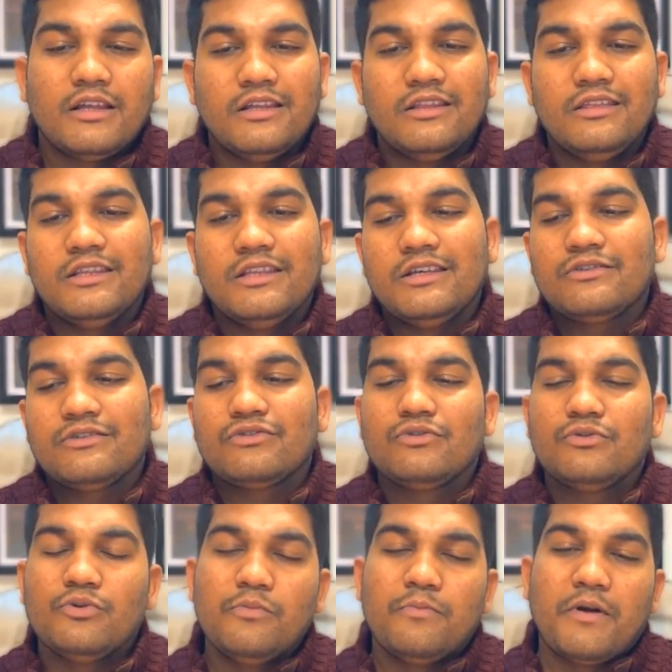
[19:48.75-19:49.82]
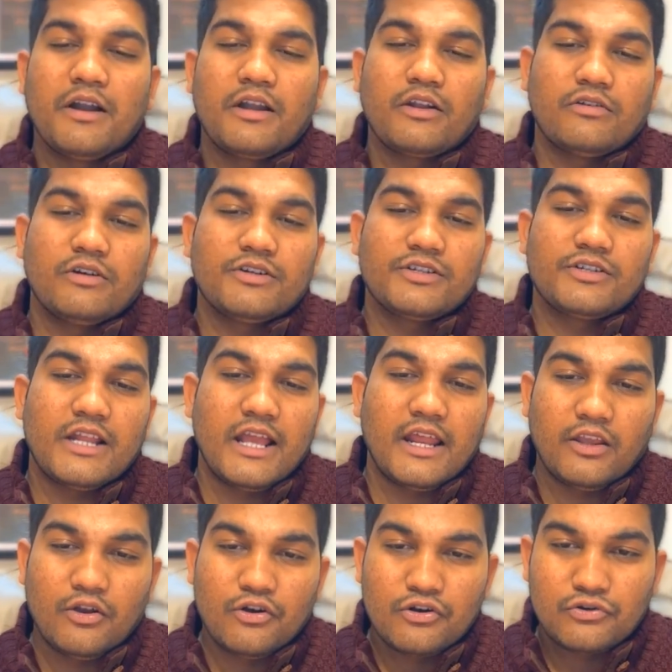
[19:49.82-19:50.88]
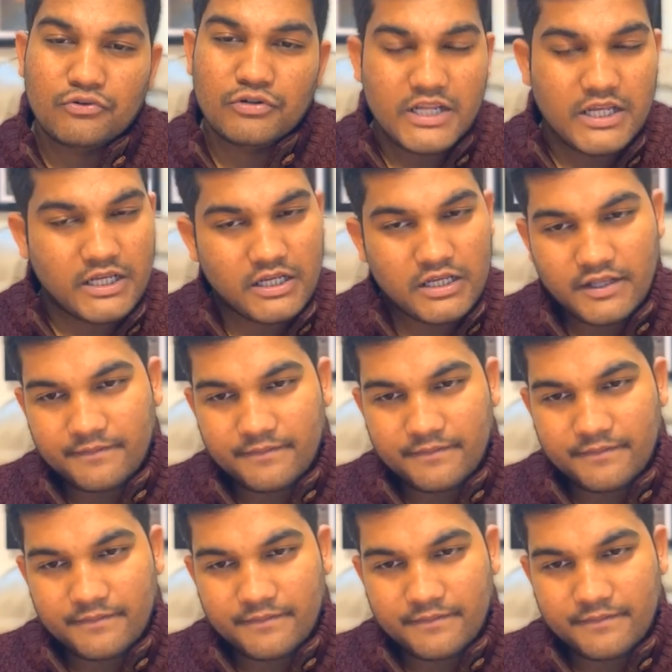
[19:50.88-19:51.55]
In these two particular scenario, Gulika